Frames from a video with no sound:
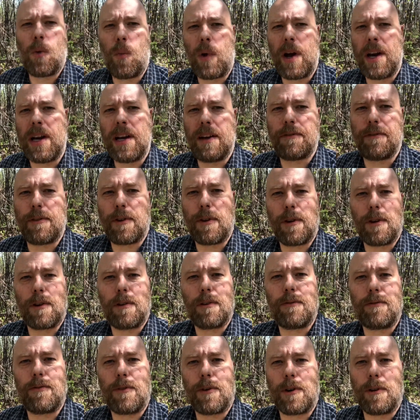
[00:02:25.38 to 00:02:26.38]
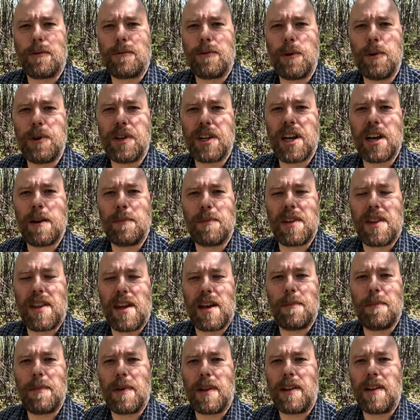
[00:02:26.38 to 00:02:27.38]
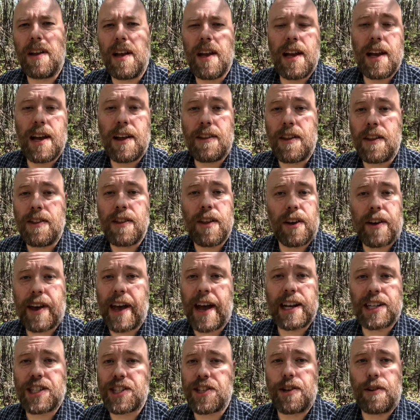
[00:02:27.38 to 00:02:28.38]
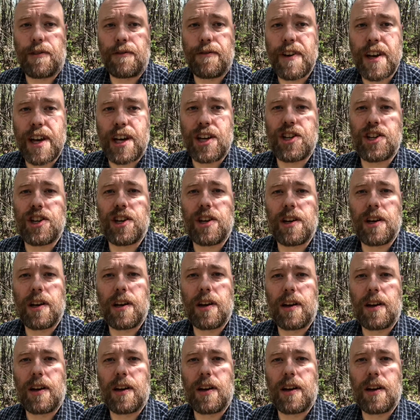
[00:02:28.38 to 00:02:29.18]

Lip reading: waiting for food to come to them, and then they'll catch their fish.